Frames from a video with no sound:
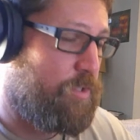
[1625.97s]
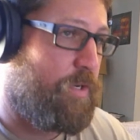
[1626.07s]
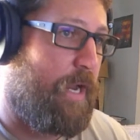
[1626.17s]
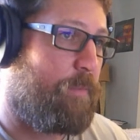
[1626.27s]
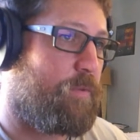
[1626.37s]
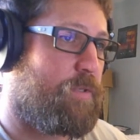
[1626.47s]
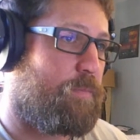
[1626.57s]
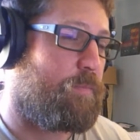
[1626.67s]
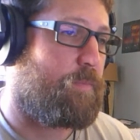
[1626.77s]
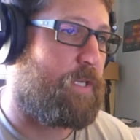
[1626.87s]
able to
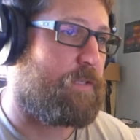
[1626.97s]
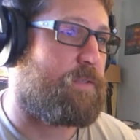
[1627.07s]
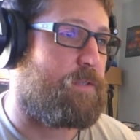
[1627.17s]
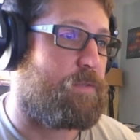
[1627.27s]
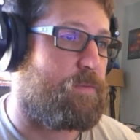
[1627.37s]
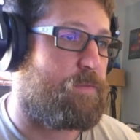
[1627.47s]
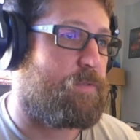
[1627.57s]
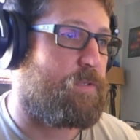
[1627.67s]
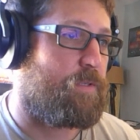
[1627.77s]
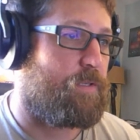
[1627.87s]
get to
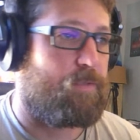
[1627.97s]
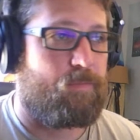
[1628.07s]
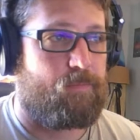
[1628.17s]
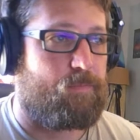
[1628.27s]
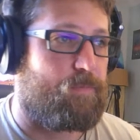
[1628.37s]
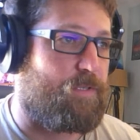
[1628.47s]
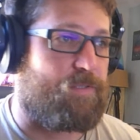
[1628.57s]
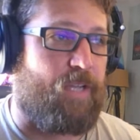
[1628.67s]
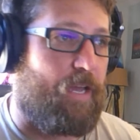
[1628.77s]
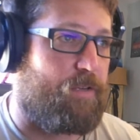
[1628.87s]
the
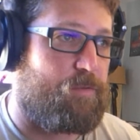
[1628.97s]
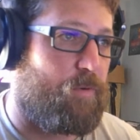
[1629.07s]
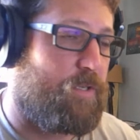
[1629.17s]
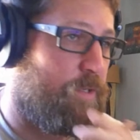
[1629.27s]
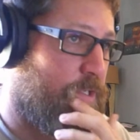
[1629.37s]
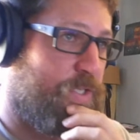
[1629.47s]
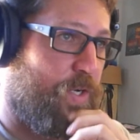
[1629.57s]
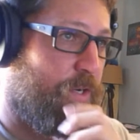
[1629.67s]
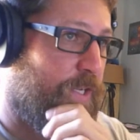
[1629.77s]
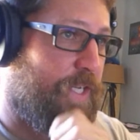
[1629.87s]
status where you can
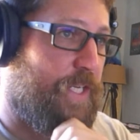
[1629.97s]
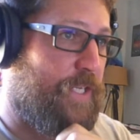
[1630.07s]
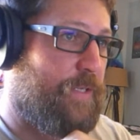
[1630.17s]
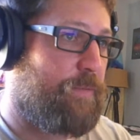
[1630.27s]
start getting,